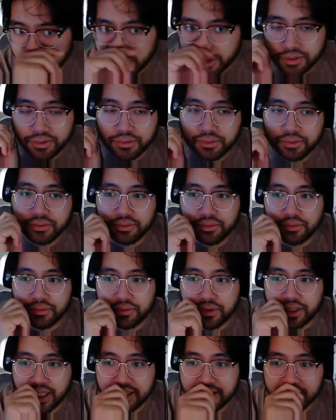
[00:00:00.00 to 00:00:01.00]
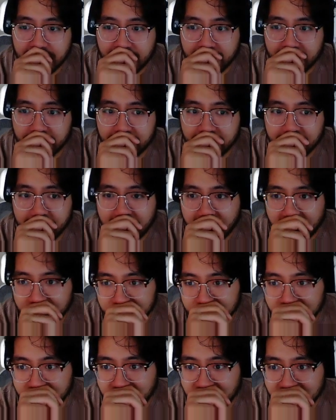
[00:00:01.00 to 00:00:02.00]
ooh, that's kind of good
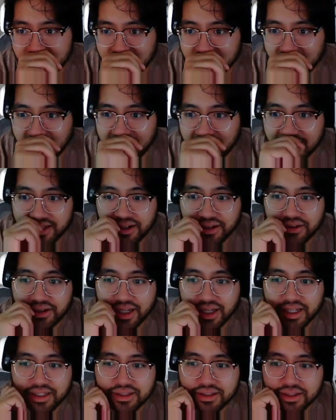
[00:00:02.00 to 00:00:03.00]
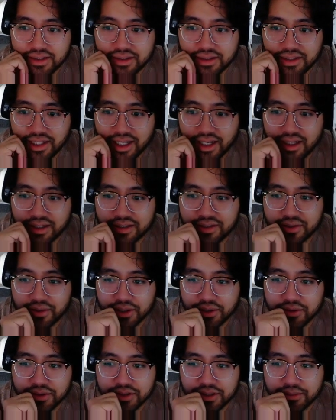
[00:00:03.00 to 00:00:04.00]
actually. I see that. Okay, yeah. So I
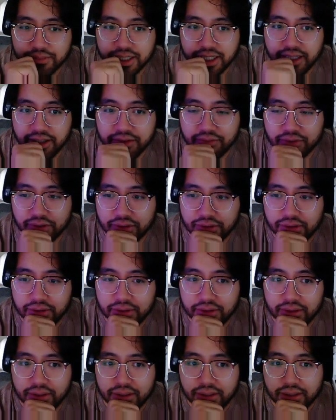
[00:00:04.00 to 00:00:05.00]
go into medieval.